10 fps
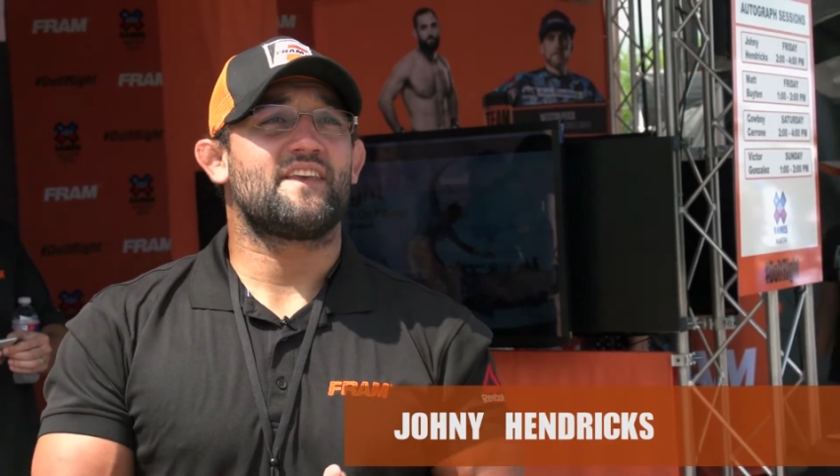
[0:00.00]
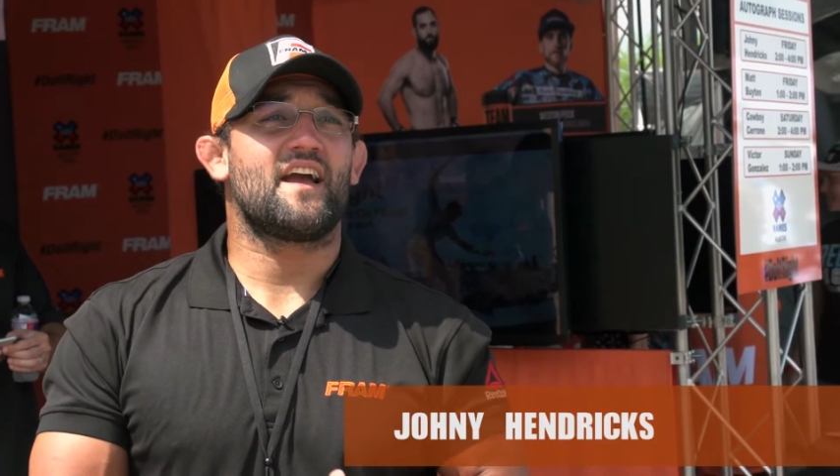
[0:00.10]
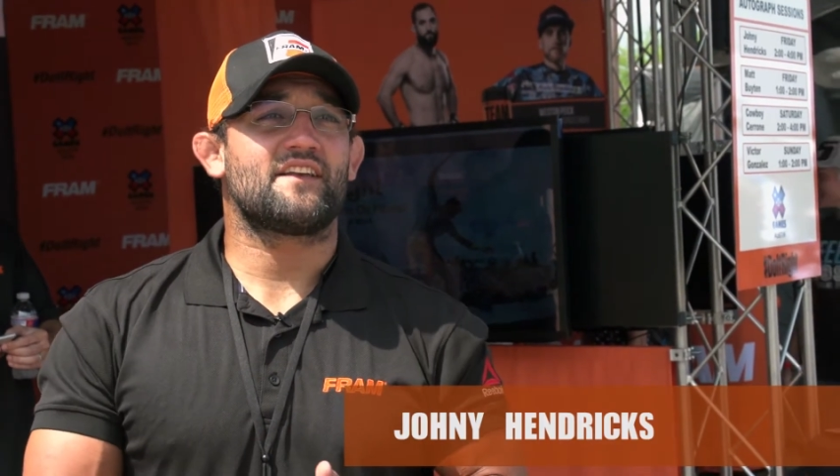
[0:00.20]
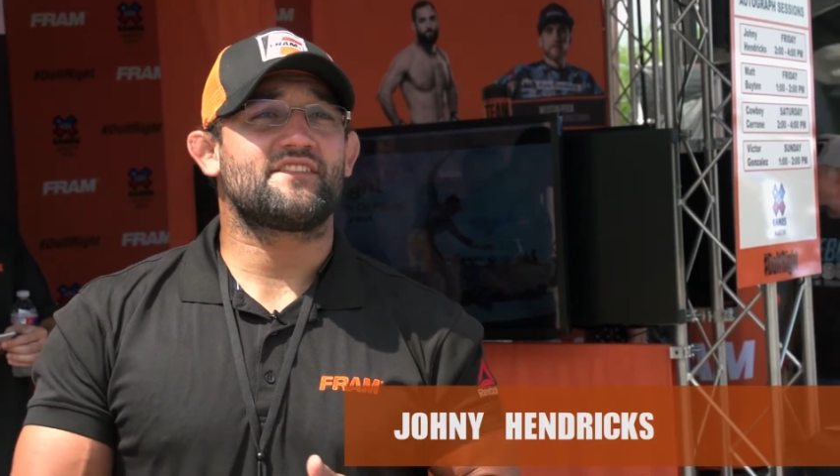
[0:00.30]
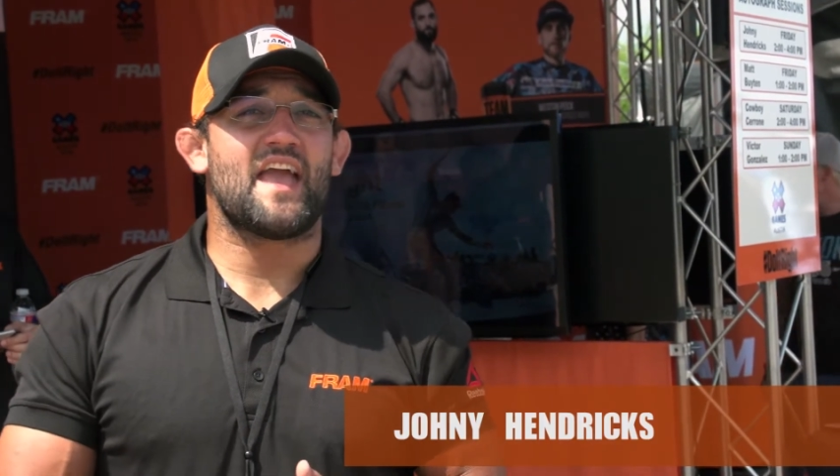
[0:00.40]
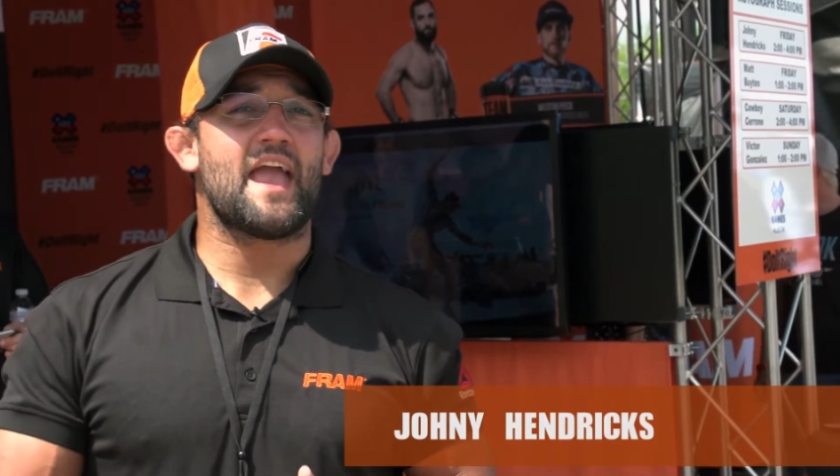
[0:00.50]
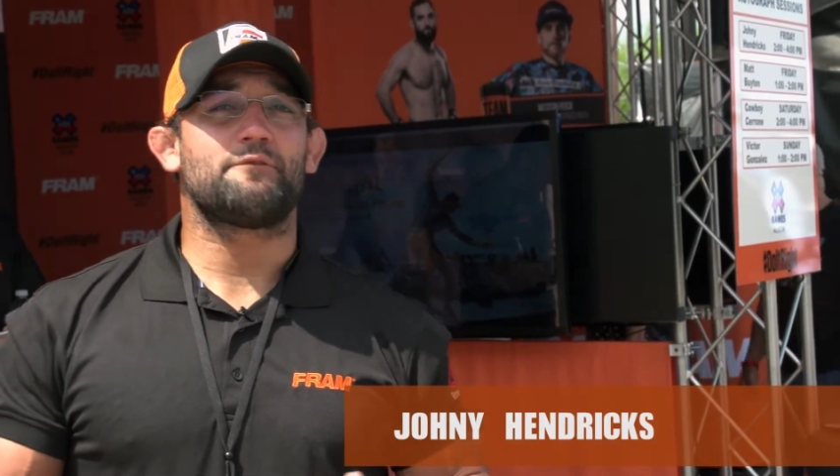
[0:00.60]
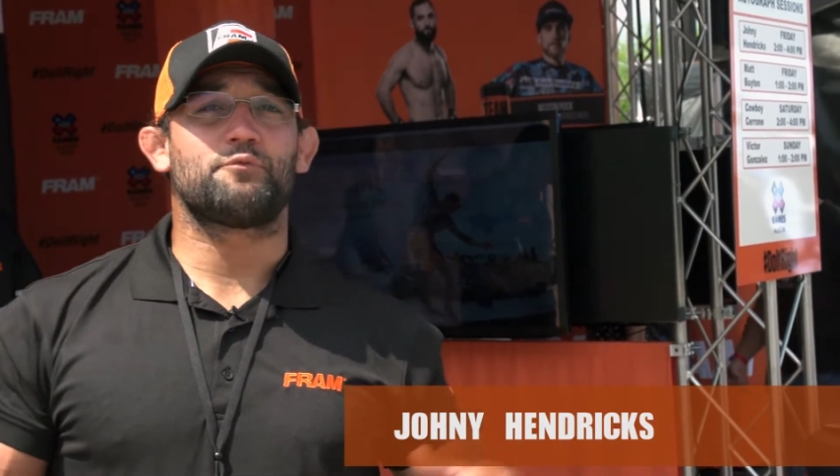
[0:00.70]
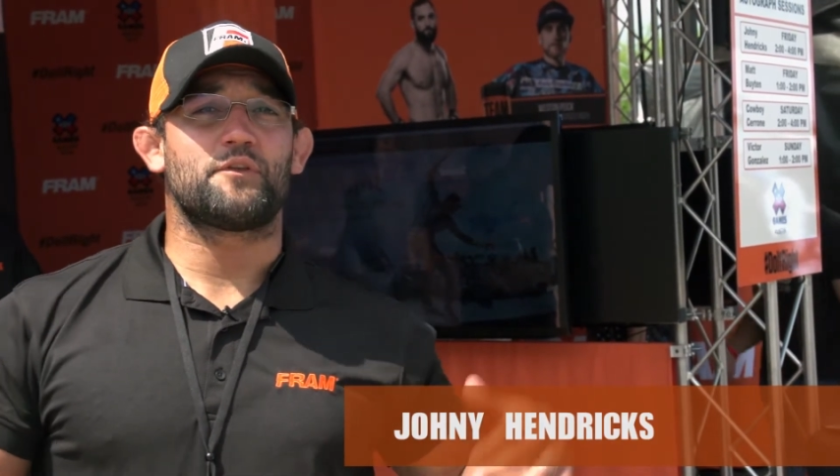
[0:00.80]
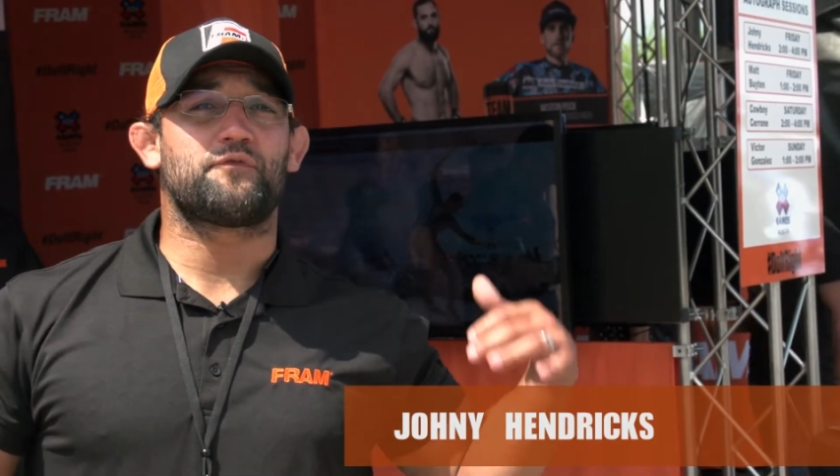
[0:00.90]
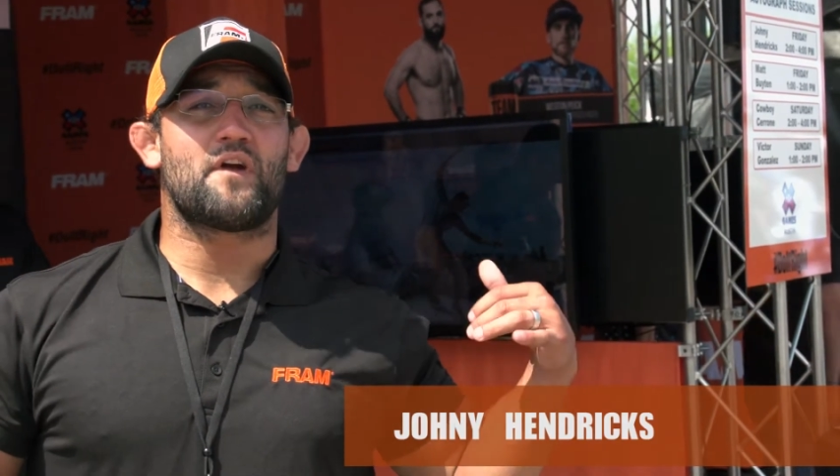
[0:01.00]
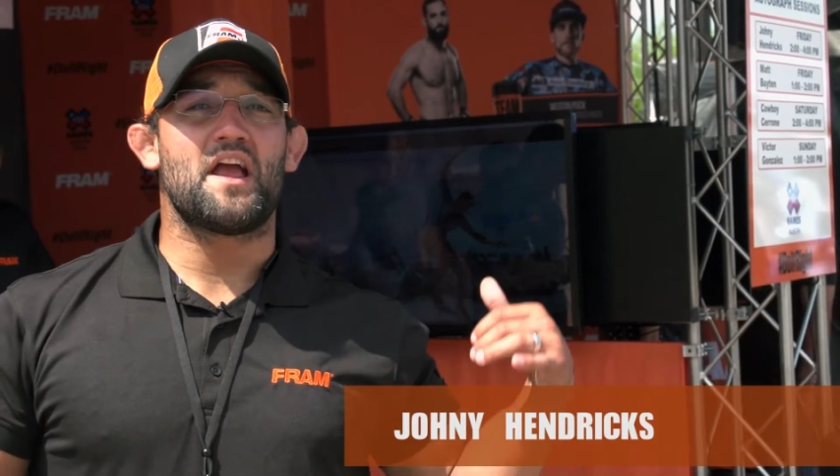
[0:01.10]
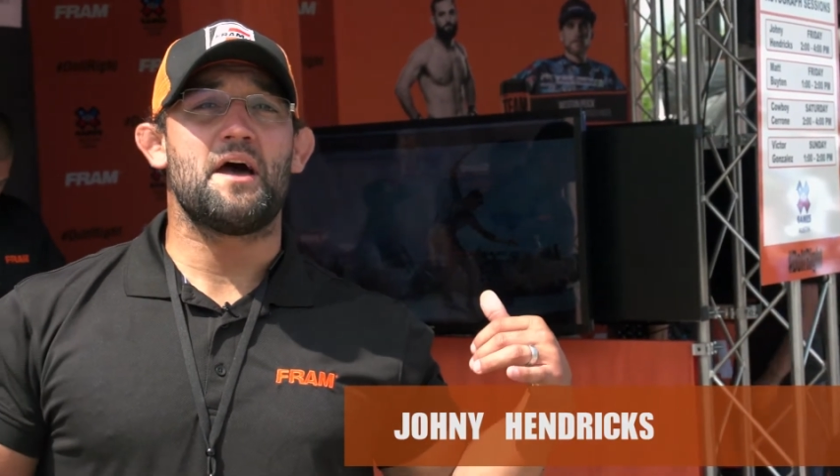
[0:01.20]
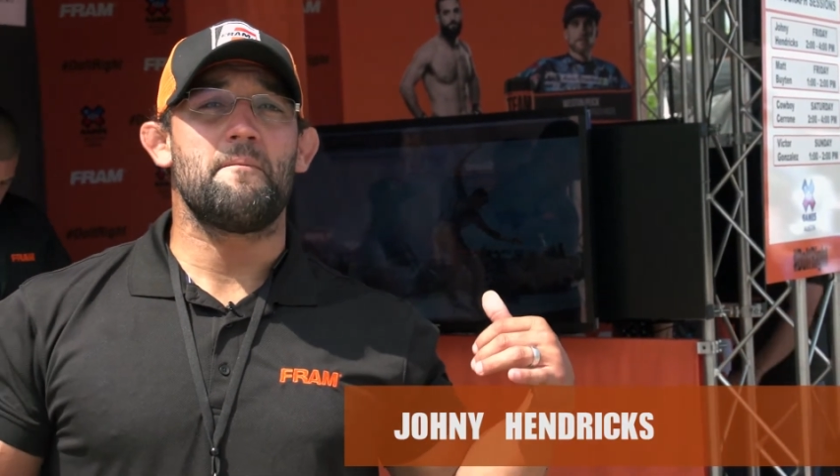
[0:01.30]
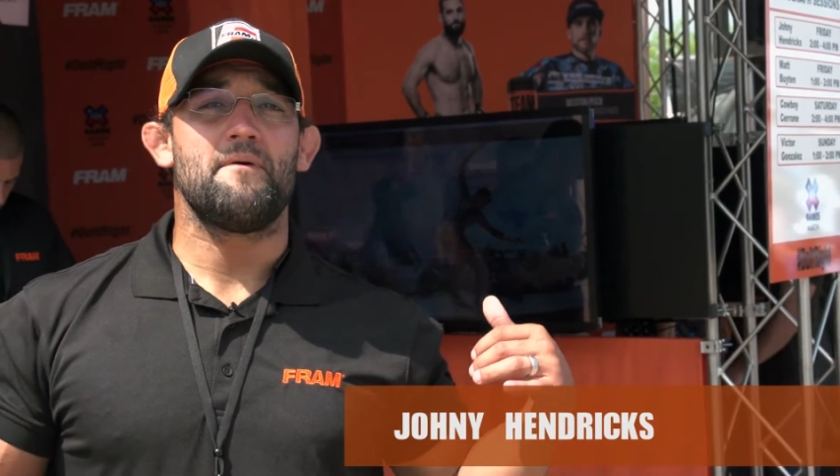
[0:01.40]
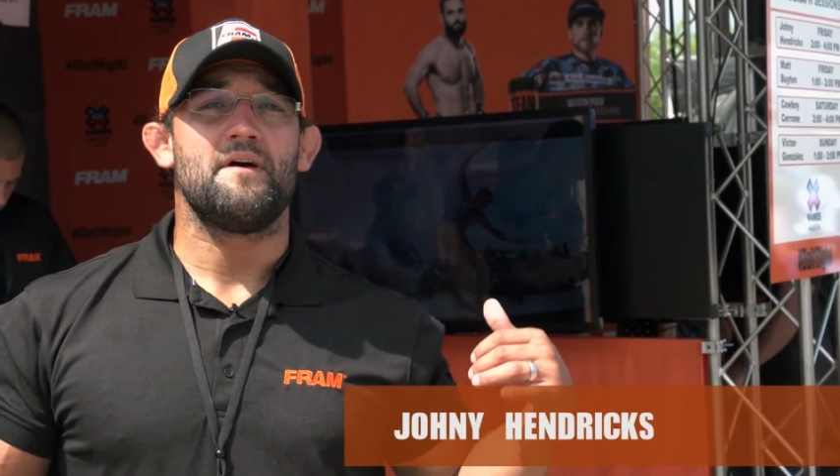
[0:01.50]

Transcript: X Games with Fram,